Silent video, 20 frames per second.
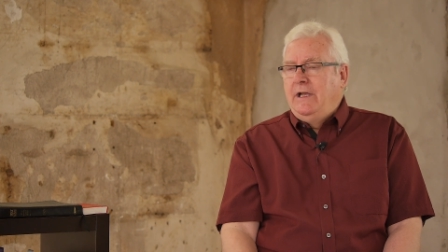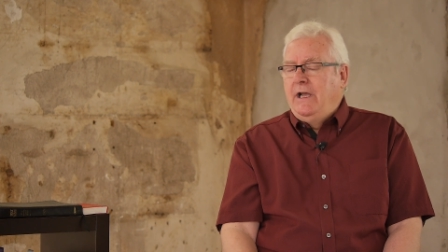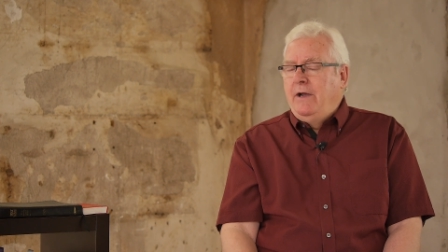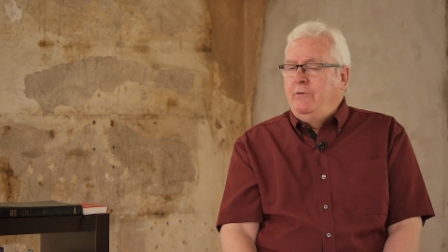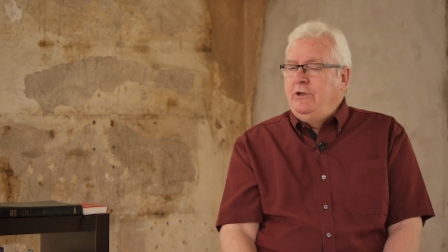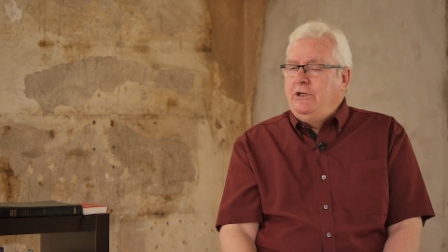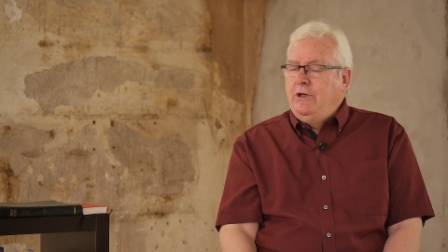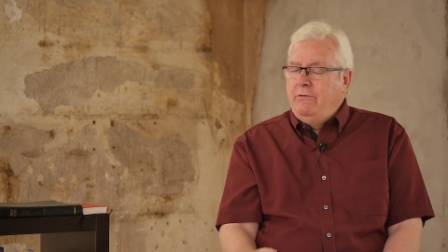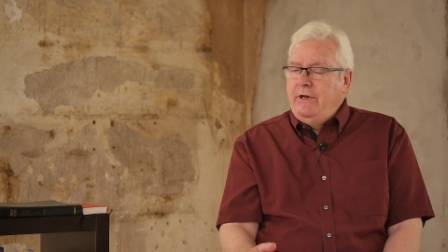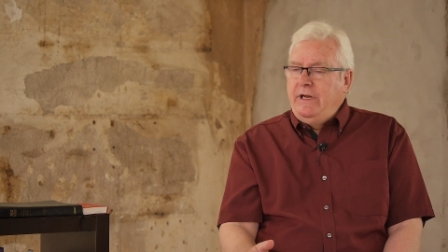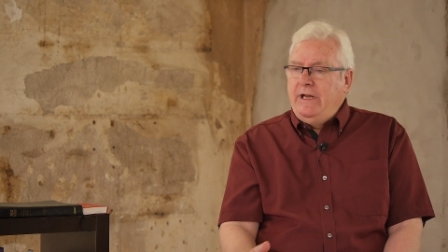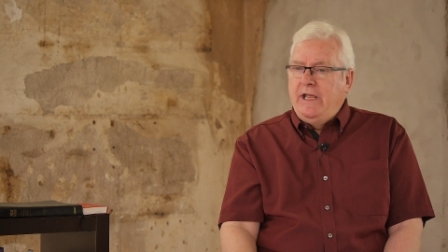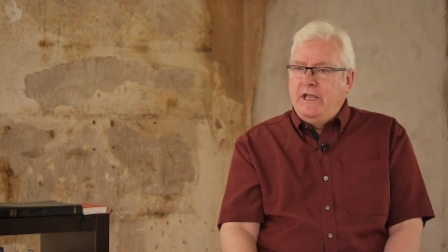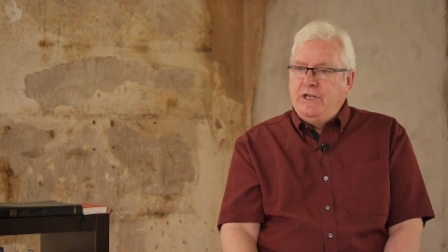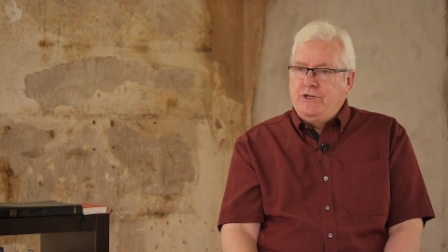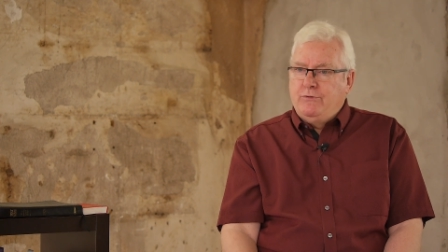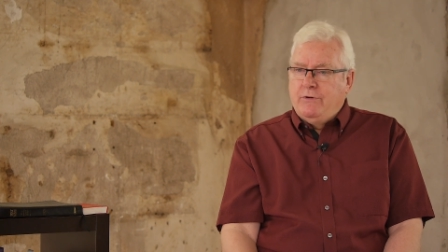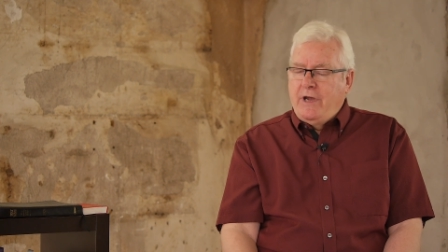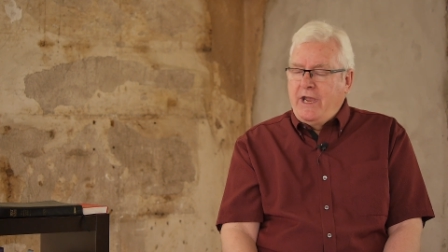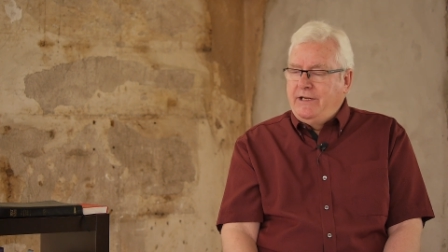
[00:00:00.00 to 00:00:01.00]
And when you read
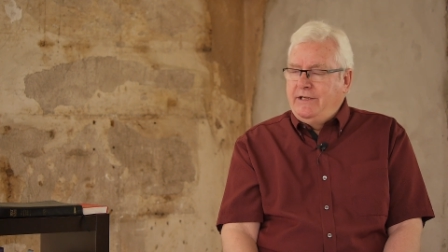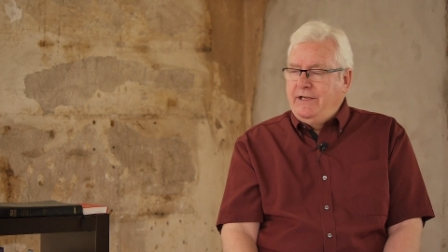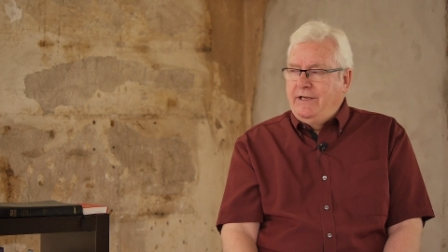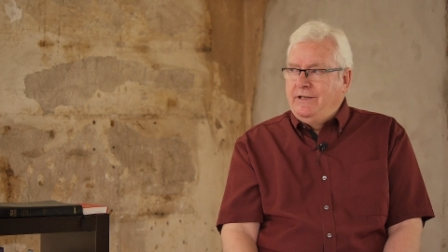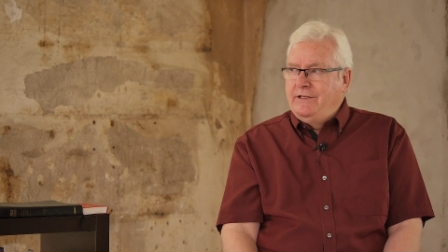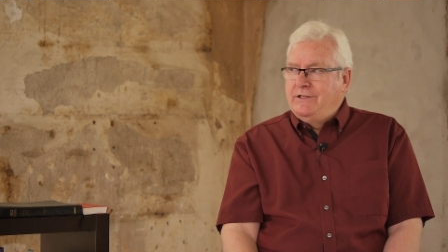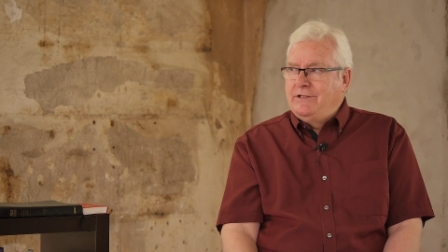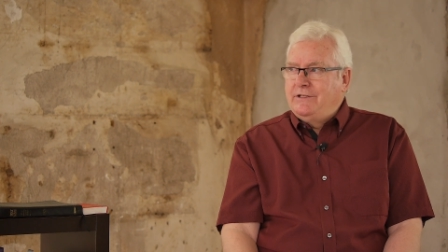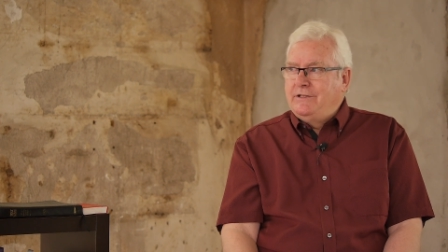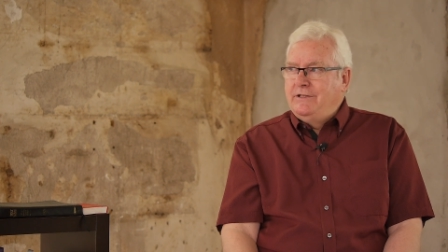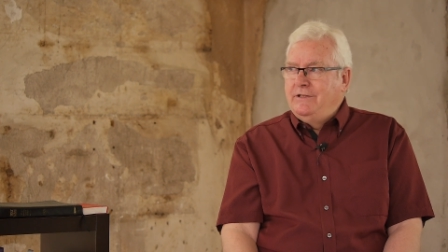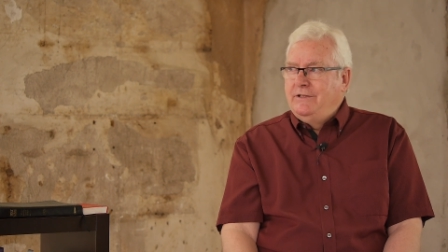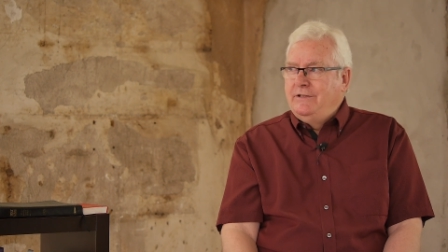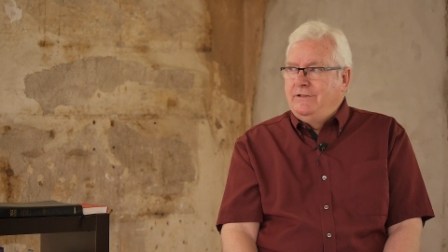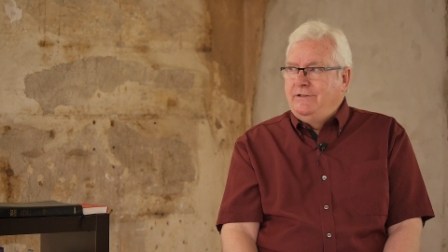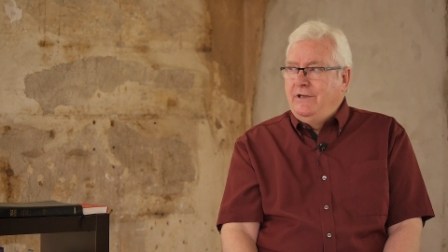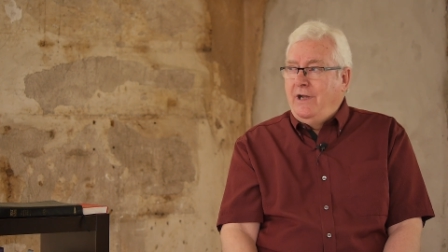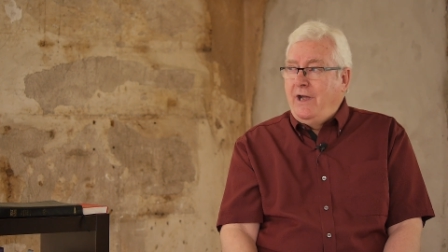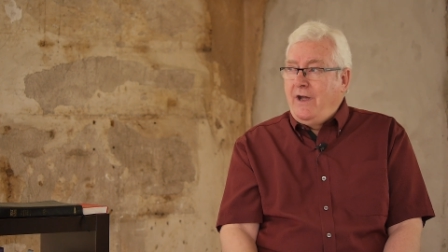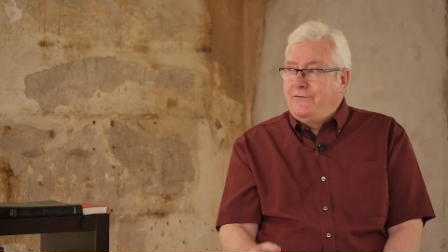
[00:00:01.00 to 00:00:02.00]
his writings,
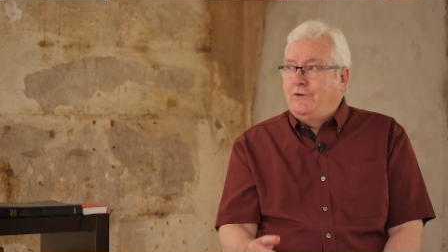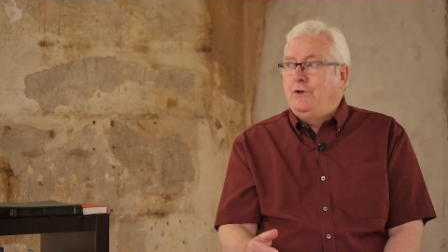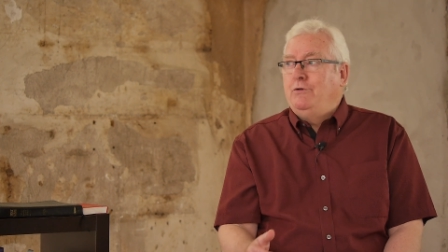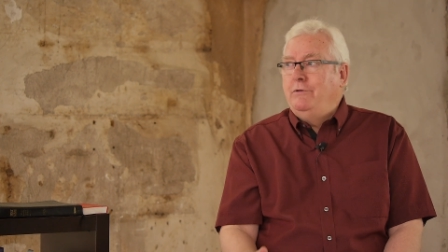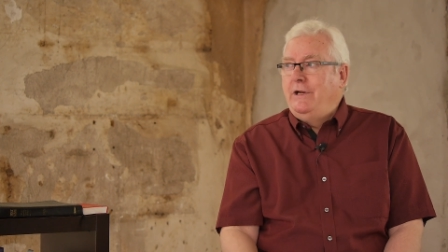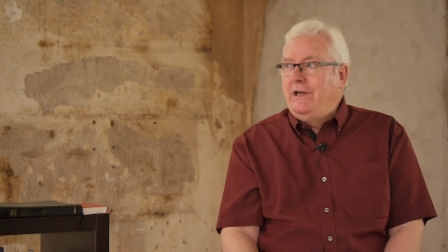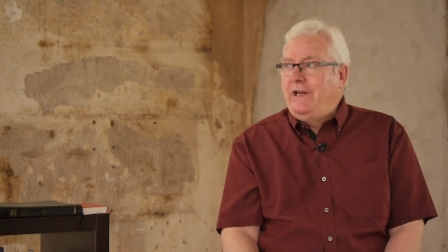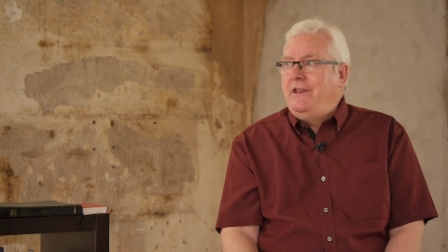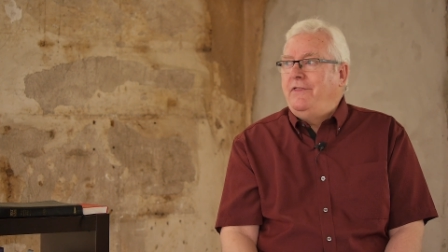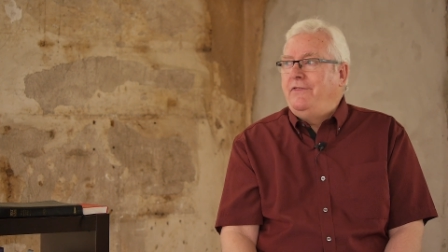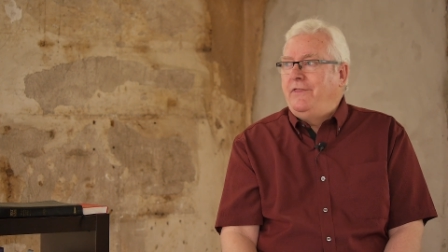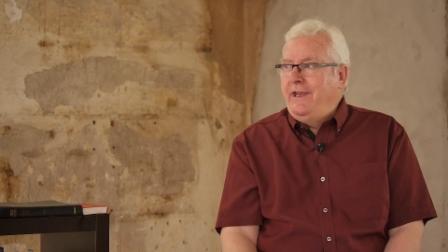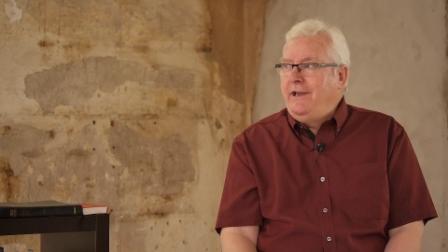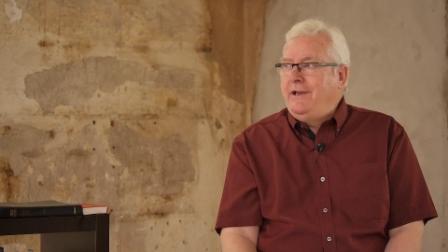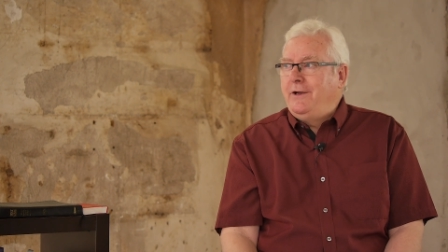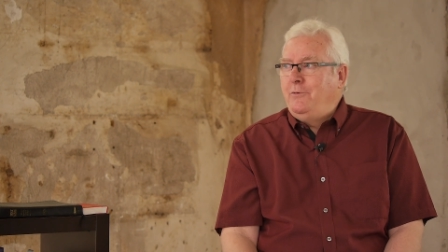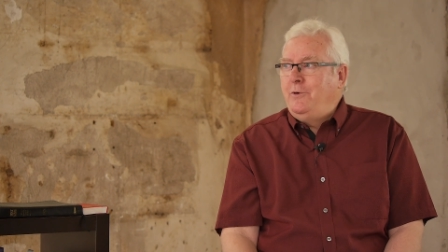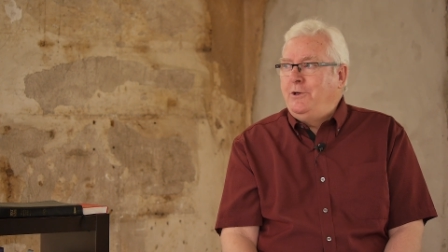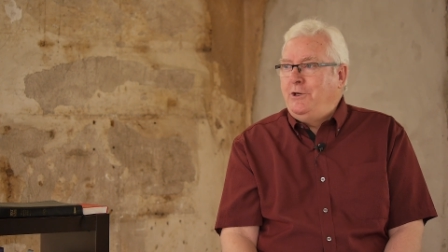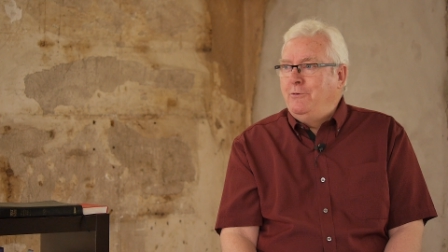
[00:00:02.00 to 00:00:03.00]
you have to really
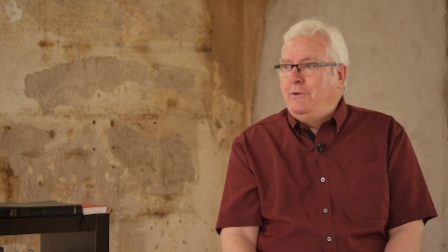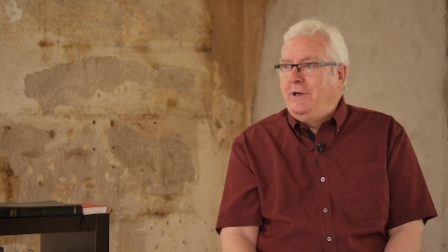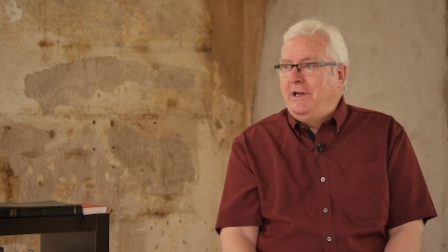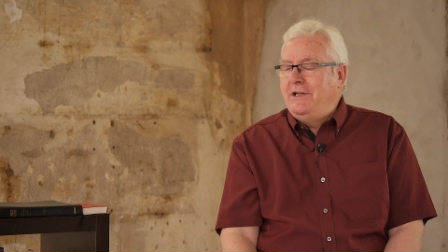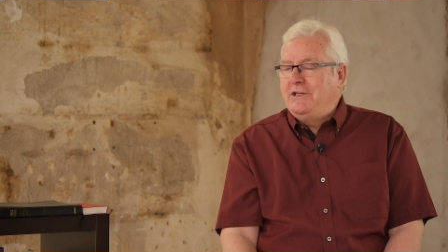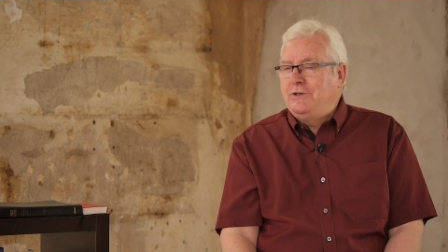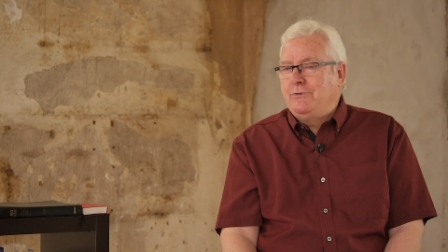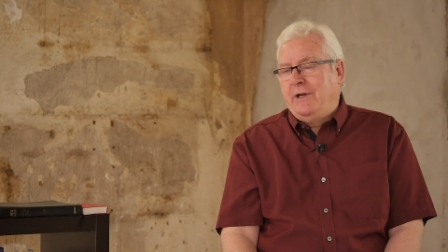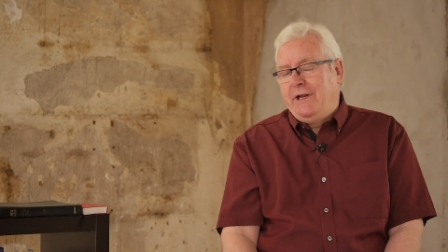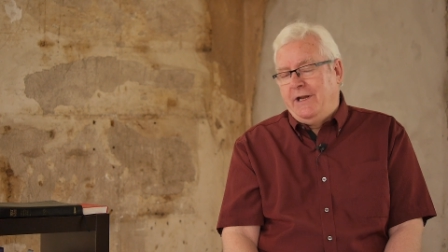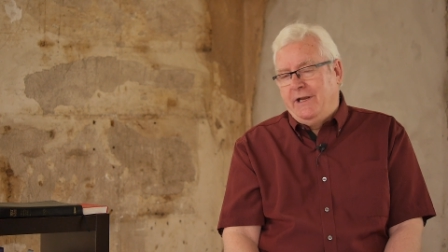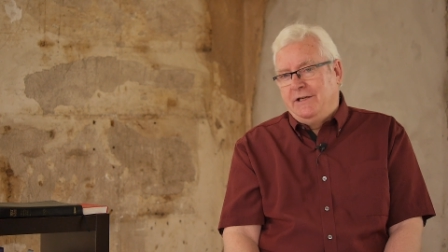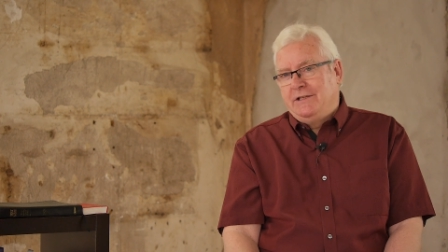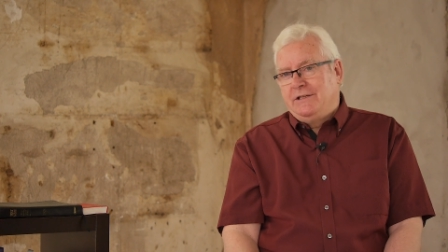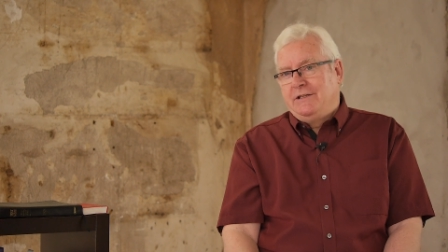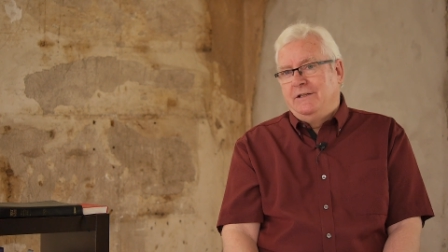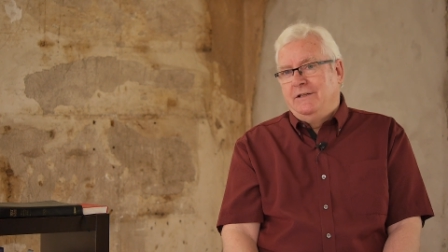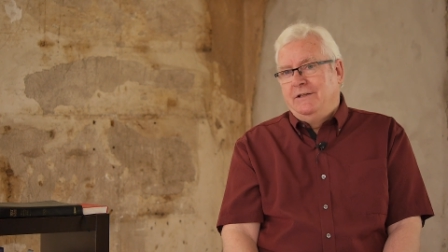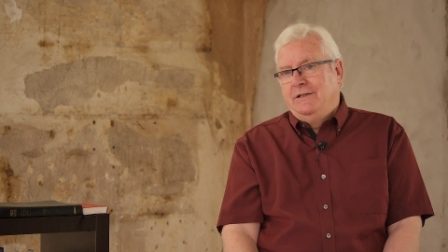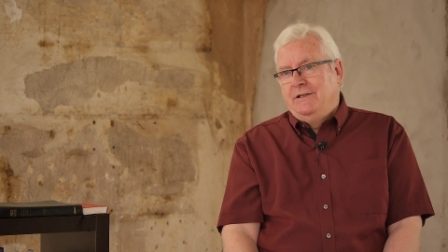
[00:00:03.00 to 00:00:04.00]
think when you read his
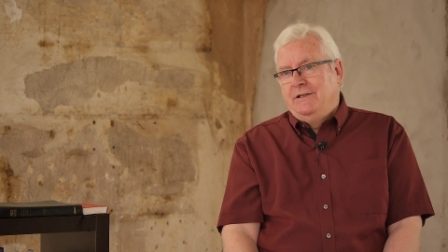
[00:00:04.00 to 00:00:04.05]
writings.